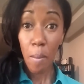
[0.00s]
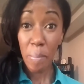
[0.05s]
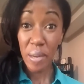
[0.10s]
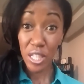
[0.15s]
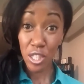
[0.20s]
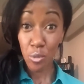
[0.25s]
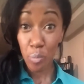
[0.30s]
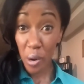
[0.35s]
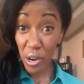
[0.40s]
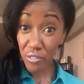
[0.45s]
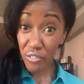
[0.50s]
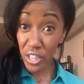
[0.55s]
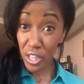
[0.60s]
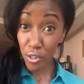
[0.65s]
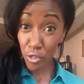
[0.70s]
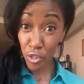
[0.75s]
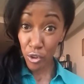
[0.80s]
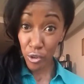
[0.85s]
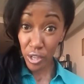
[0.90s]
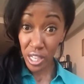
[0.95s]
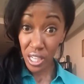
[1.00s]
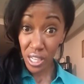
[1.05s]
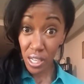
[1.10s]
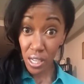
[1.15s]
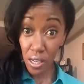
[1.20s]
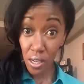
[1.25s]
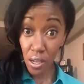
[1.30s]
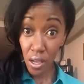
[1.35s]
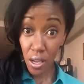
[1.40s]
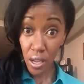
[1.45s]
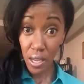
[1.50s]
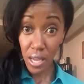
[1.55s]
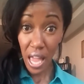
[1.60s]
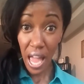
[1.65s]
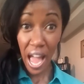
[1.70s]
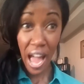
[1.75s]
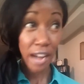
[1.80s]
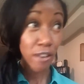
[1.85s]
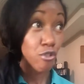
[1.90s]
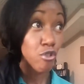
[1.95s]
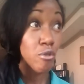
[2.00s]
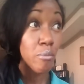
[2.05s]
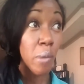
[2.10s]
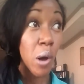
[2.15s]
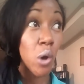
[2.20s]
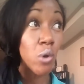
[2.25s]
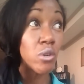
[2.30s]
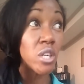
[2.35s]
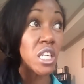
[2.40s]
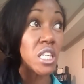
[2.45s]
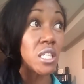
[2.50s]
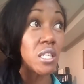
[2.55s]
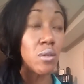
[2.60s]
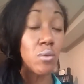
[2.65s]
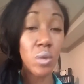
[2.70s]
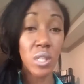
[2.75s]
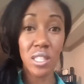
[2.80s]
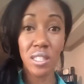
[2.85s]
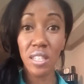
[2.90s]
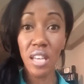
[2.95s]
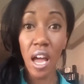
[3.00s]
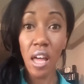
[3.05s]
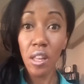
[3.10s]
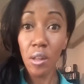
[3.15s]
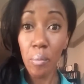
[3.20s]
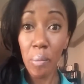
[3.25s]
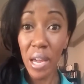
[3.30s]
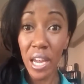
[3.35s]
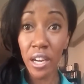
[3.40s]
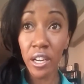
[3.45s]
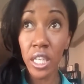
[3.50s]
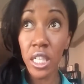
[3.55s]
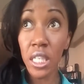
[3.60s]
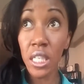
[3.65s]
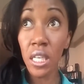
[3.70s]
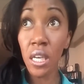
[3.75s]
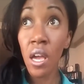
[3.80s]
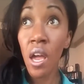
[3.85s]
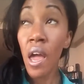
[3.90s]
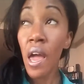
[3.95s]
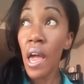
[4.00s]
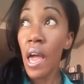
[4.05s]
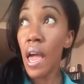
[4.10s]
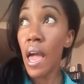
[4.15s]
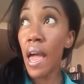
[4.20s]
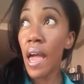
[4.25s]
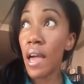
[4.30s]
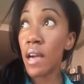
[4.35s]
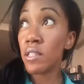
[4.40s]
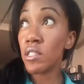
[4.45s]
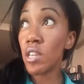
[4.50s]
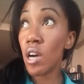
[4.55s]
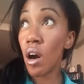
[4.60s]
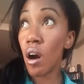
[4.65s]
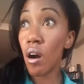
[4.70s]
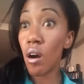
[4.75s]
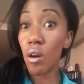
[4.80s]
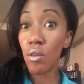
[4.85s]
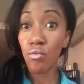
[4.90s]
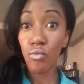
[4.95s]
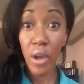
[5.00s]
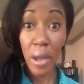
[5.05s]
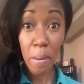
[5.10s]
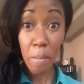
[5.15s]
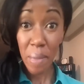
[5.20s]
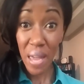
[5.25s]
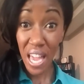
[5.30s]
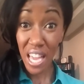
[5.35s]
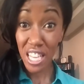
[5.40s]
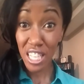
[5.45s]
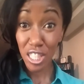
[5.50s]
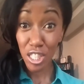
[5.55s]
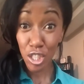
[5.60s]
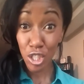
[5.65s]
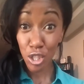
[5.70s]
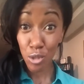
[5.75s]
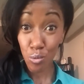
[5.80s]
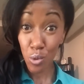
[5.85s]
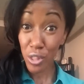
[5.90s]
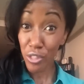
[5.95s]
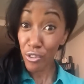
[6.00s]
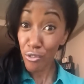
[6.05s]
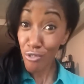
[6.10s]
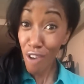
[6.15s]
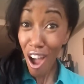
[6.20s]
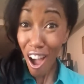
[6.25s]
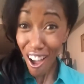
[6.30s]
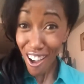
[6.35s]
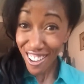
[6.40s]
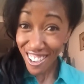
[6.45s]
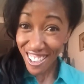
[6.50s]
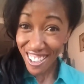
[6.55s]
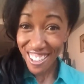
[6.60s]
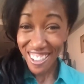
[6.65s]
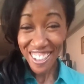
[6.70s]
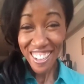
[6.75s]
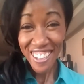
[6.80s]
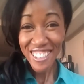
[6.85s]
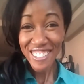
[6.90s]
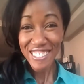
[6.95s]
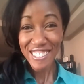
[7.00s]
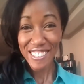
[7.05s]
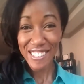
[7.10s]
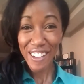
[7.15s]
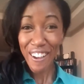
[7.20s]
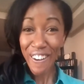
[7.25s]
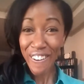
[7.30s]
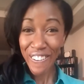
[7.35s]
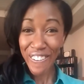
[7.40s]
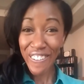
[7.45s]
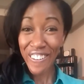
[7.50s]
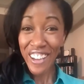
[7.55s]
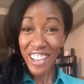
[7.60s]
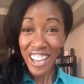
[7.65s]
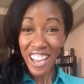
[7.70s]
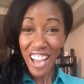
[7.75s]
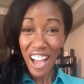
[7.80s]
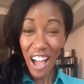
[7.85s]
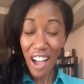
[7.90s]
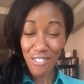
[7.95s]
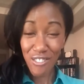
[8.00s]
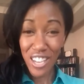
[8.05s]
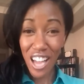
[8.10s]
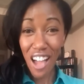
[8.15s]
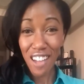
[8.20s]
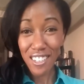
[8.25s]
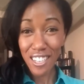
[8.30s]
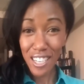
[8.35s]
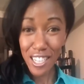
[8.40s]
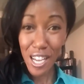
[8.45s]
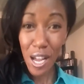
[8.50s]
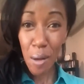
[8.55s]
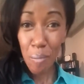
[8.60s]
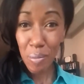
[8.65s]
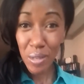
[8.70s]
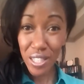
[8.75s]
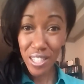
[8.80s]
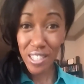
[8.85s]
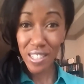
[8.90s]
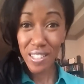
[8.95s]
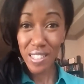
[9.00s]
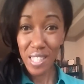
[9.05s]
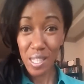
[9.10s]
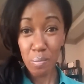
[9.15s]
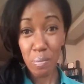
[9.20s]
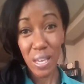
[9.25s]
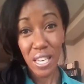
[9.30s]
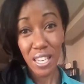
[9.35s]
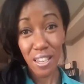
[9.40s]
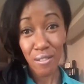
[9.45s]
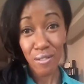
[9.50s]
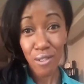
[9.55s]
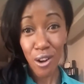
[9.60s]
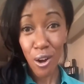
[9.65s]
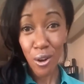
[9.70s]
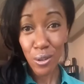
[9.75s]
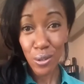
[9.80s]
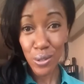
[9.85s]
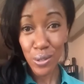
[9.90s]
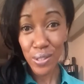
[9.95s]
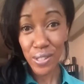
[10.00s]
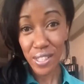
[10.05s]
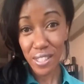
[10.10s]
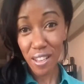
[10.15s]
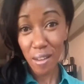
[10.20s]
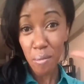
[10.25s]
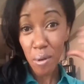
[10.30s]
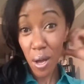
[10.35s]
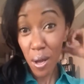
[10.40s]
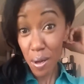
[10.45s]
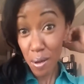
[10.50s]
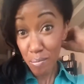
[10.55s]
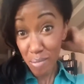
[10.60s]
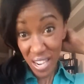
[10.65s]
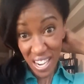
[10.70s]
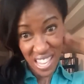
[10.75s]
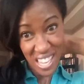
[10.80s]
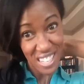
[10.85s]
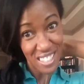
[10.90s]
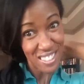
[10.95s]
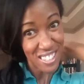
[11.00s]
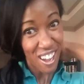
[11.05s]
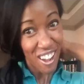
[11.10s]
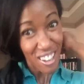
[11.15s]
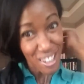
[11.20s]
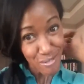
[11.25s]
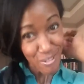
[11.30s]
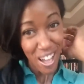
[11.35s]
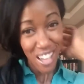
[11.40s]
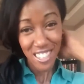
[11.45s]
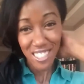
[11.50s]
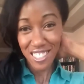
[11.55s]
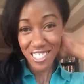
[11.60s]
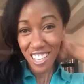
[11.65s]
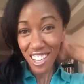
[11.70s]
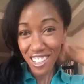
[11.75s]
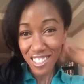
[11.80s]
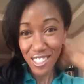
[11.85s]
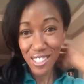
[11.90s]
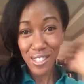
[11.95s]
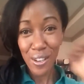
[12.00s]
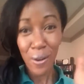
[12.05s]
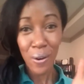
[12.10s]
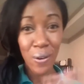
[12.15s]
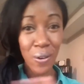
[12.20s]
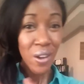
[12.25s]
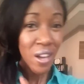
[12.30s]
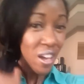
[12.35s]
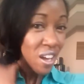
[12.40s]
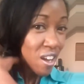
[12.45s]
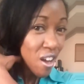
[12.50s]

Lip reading: Pitch Perfect 3, Acrimony with Tyler Perry, and Rampage with The Rock. So I've gotten a couple of speaking roles, but I can't talk about it yet. So